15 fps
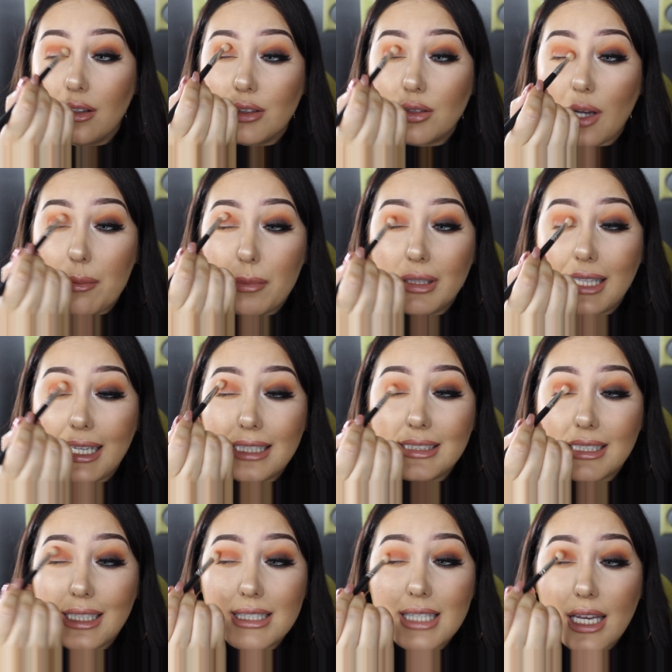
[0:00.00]
So I'm
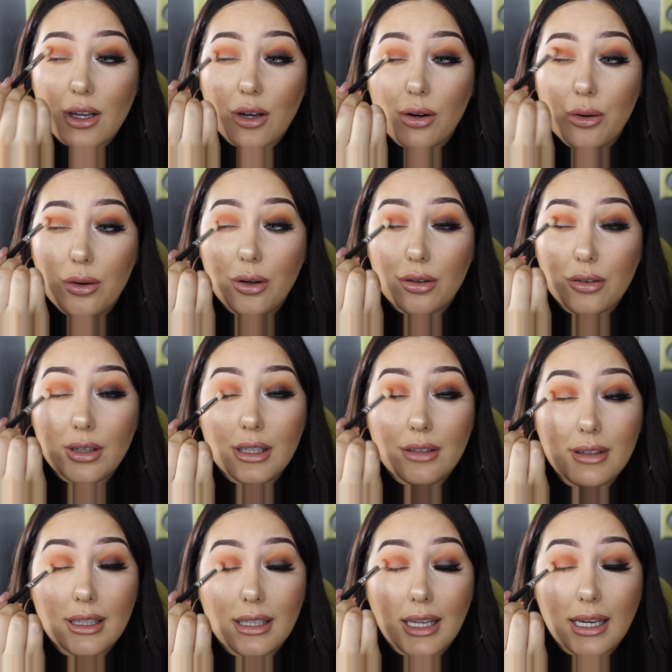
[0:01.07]
blending as I go, really
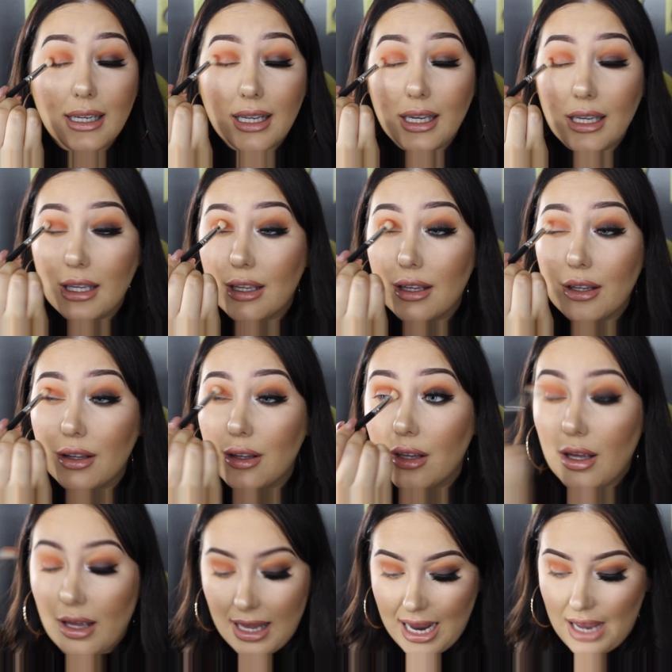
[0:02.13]
lightly.
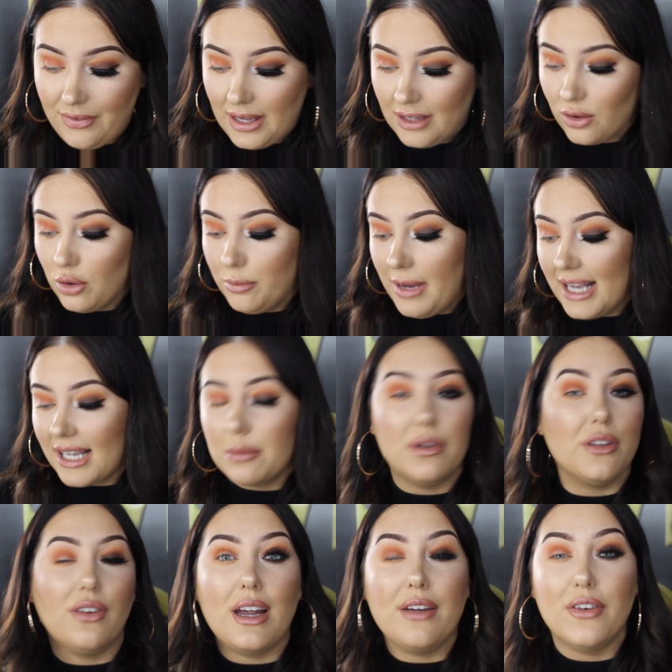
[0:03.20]
And then going back in
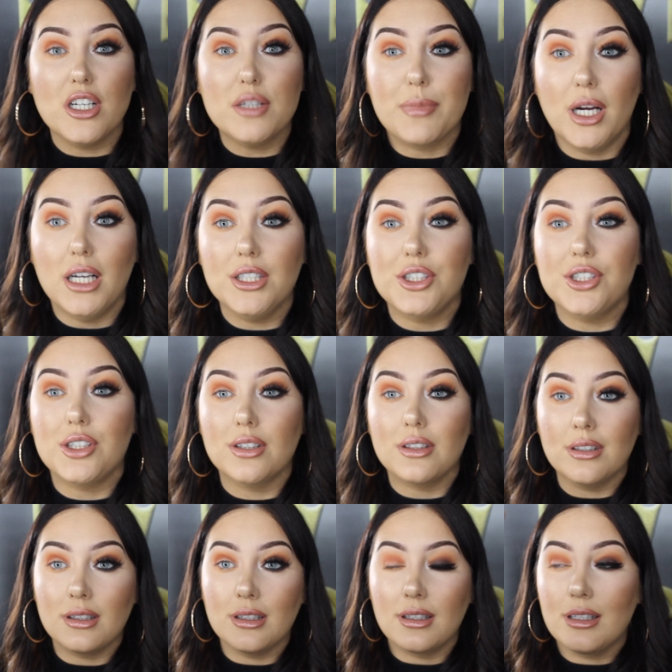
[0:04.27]
with the very first brush
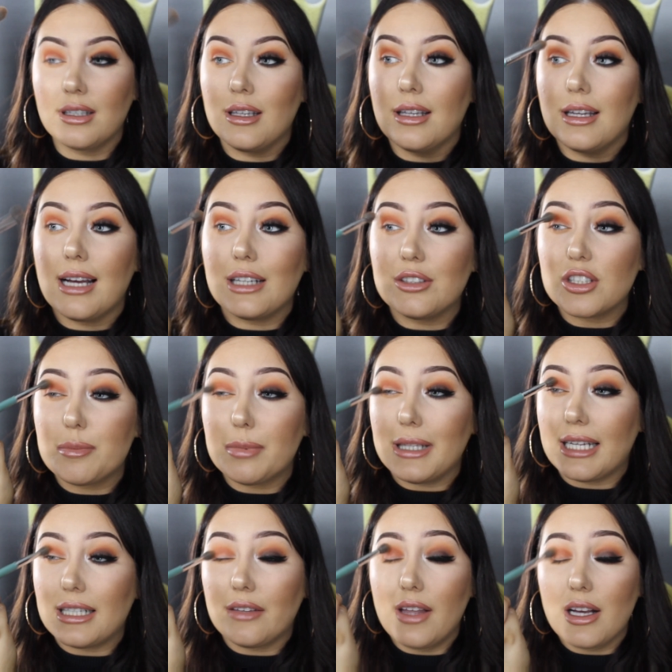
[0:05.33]
and just
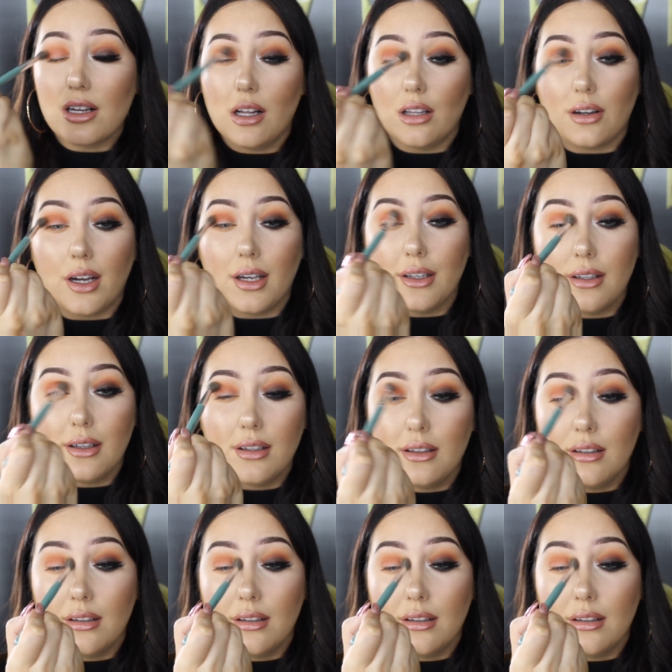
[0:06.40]
blending that colour out.